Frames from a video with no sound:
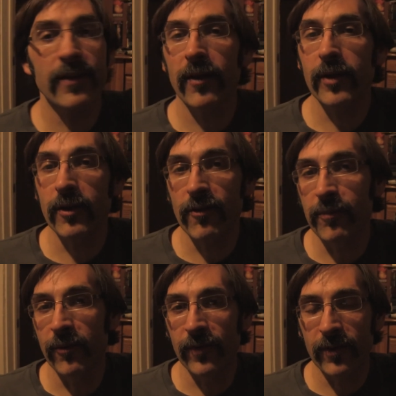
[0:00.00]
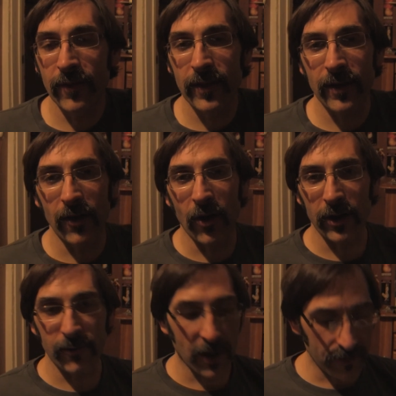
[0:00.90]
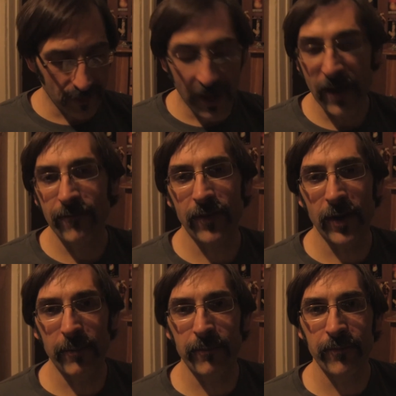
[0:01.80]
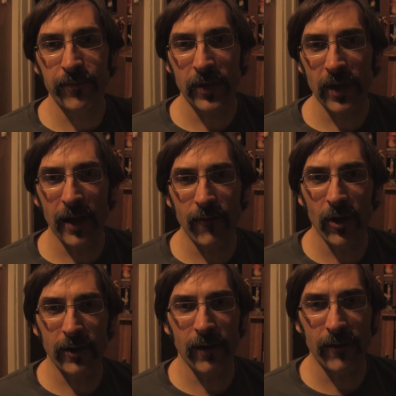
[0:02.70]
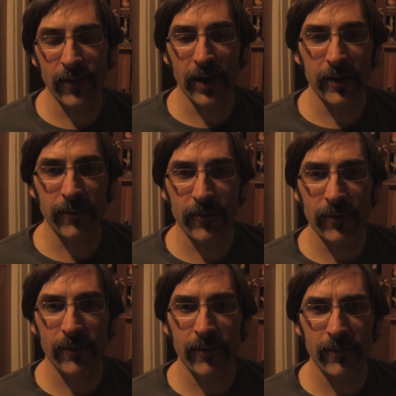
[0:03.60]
now we're going to just move into the autographs. I have a lot of autographed items.